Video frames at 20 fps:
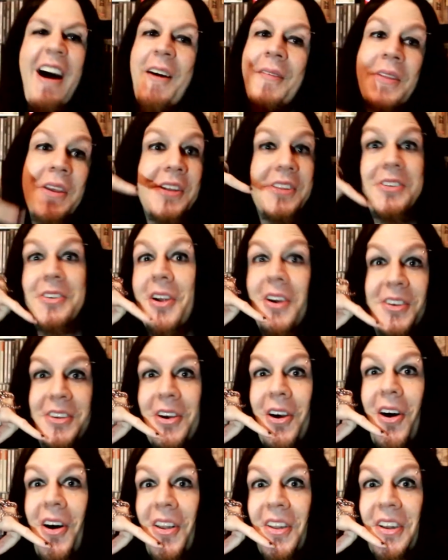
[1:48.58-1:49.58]
uh, they're not
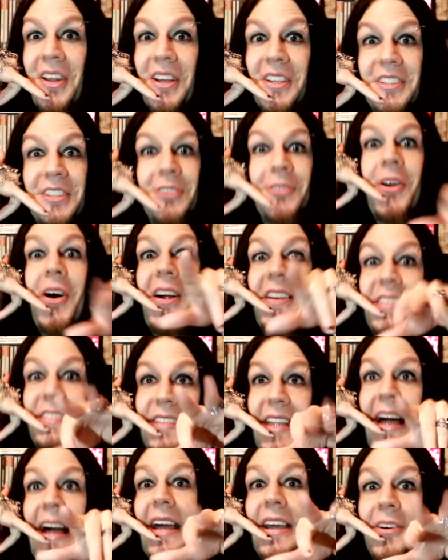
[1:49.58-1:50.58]
calling us, they're not
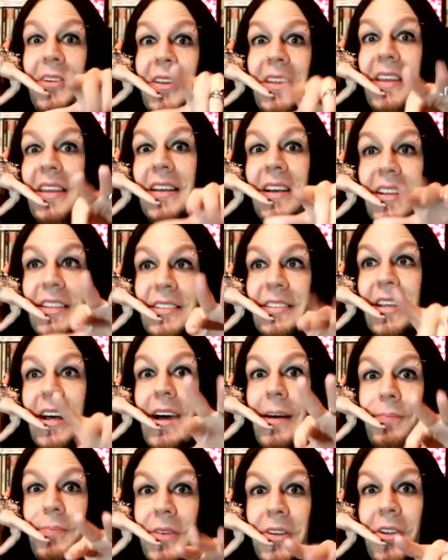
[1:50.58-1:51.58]
dialing us
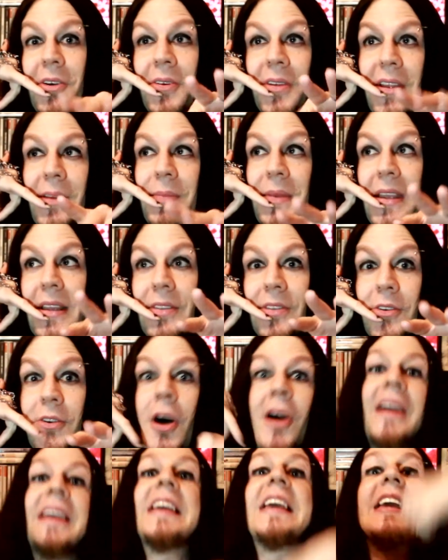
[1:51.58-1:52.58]
up, you know what I mean? They're
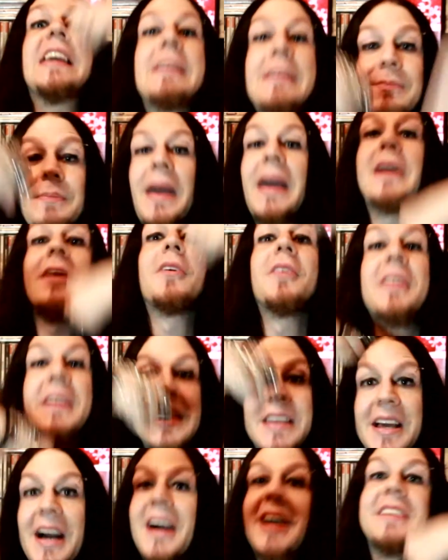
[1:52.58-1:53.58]
not
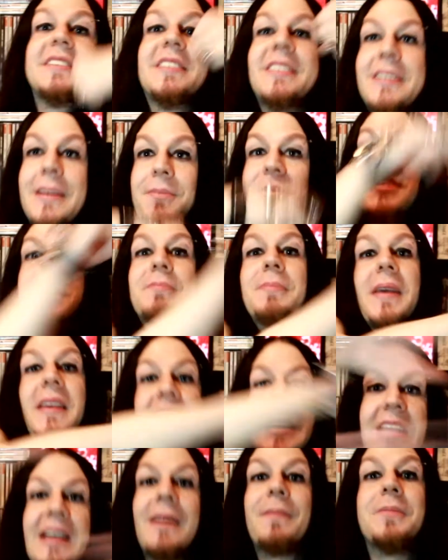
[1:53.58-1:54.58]
emailing us. I'm just
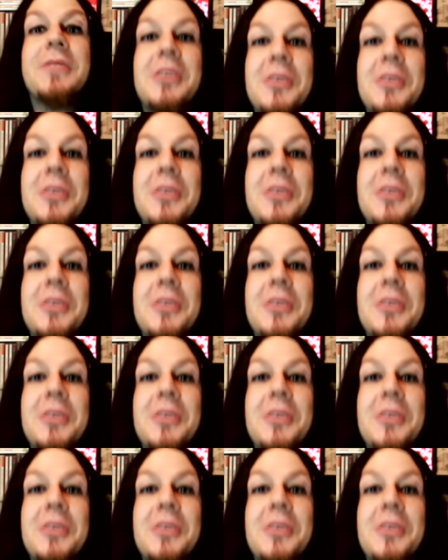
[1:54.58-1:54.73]
making up